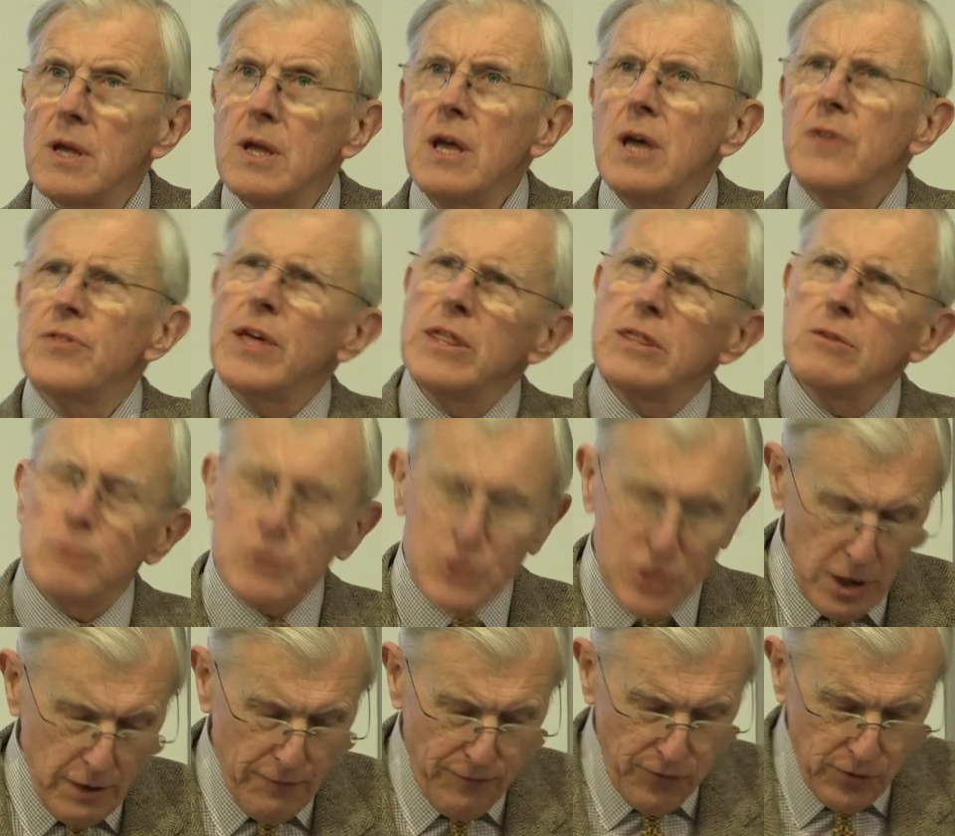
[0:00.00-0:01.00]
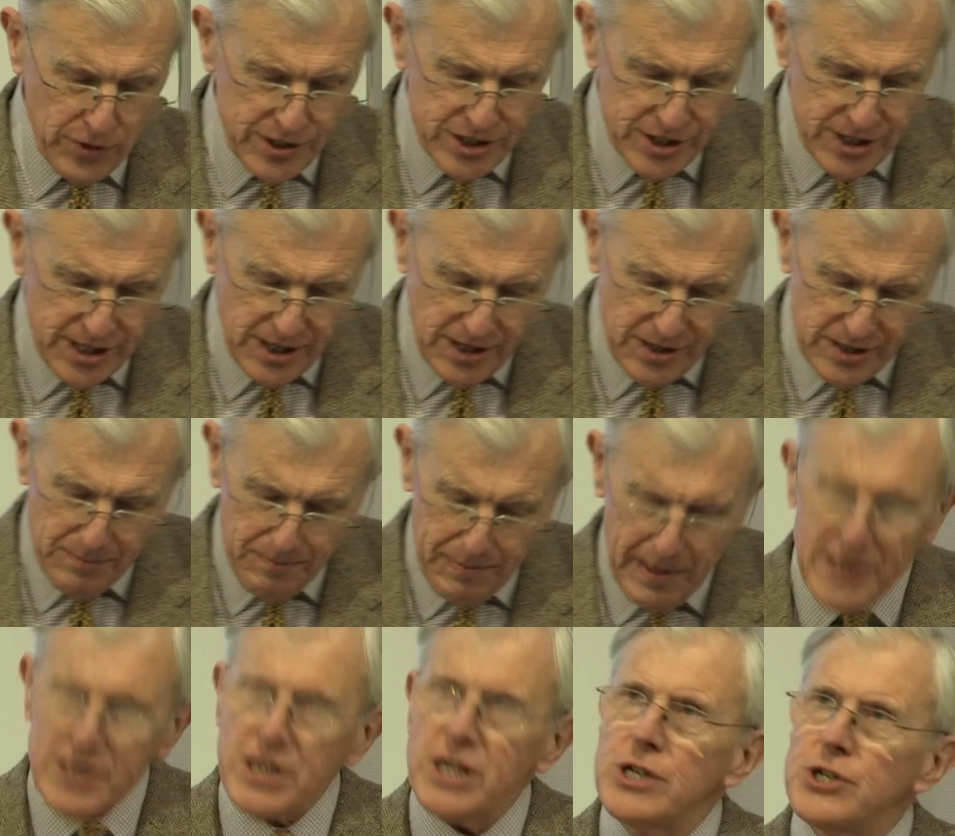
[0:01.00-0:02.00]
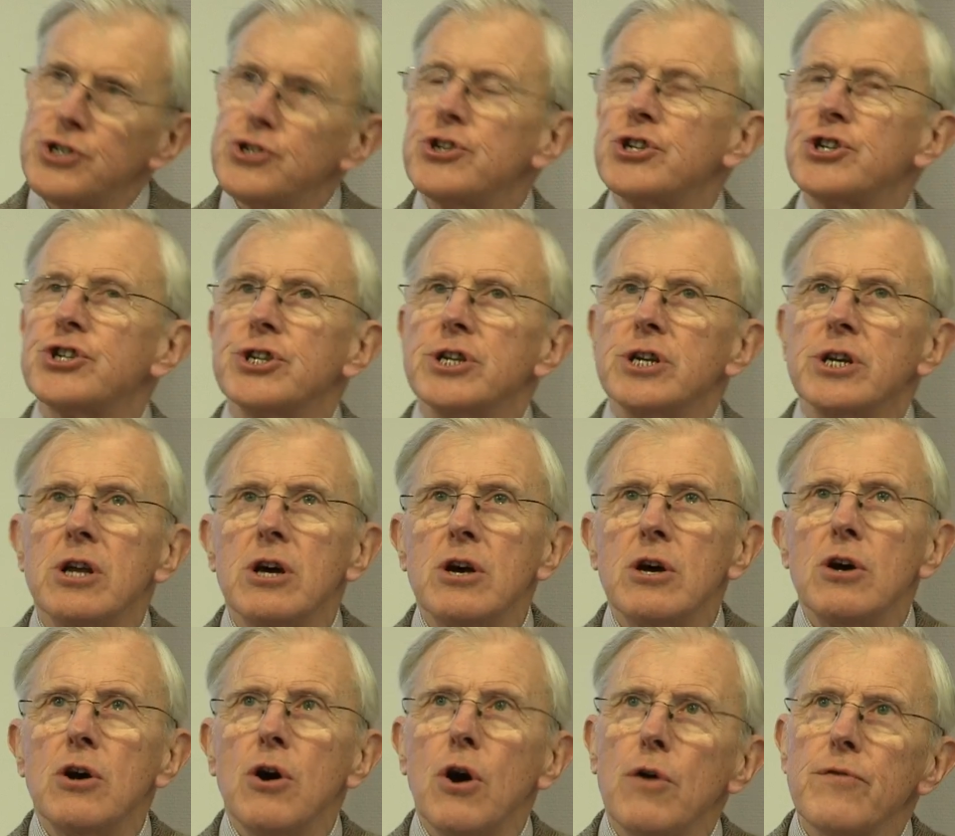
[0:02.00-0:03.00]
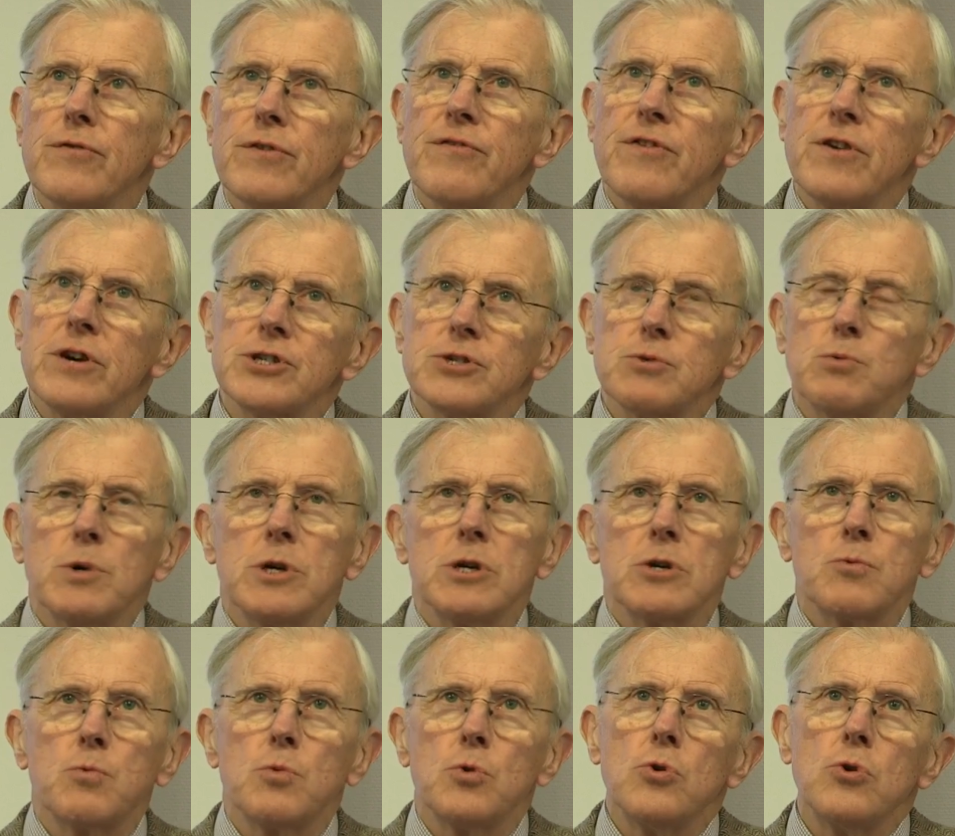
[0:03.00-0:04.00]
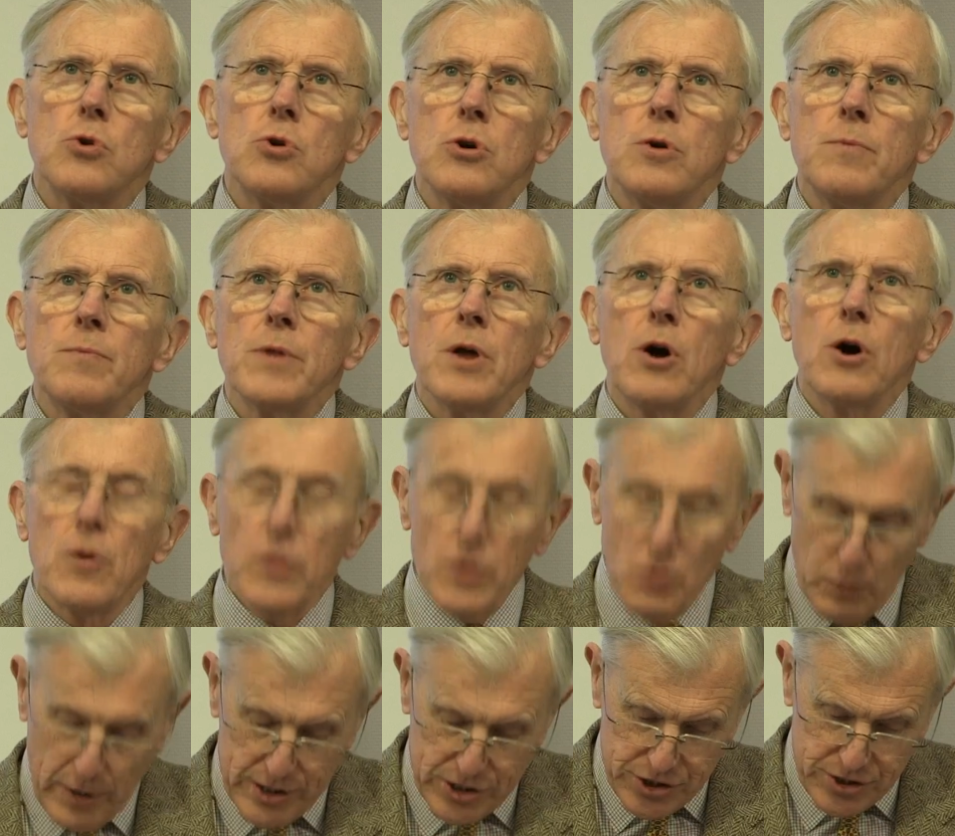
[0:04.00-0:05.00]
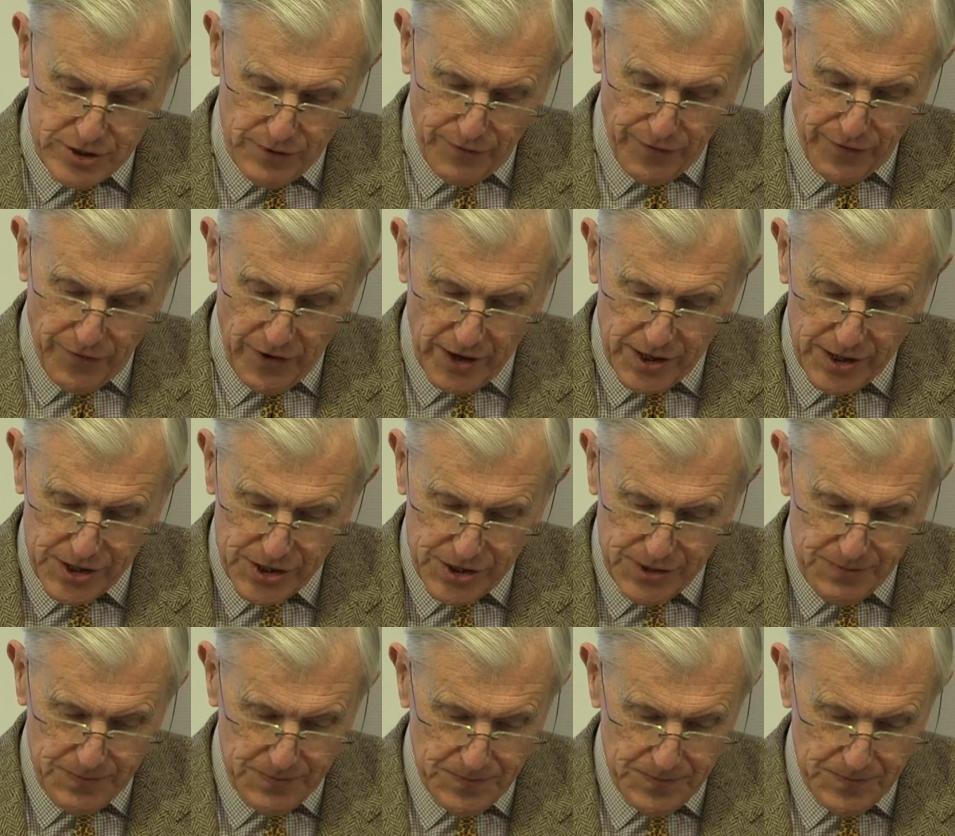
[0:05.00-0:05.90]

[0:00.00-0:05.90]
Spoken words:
Then there was avoiding the bloody attrition of the First World War on the Western Front.